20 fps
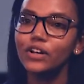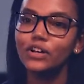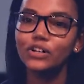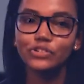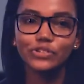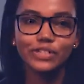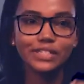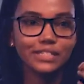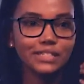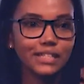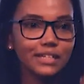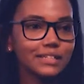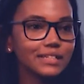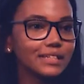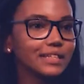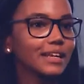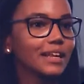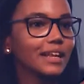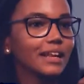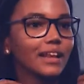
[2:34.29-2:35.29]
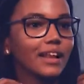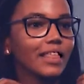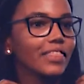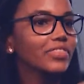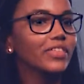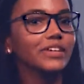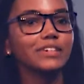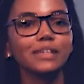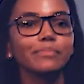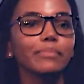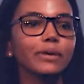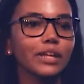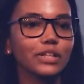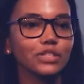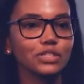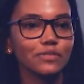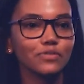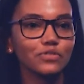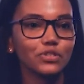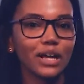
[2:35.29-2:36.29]
to sit in 30
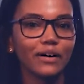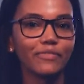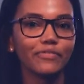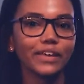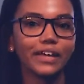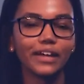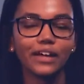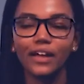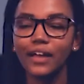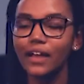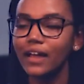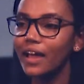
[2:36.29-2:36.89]
minutes of traffic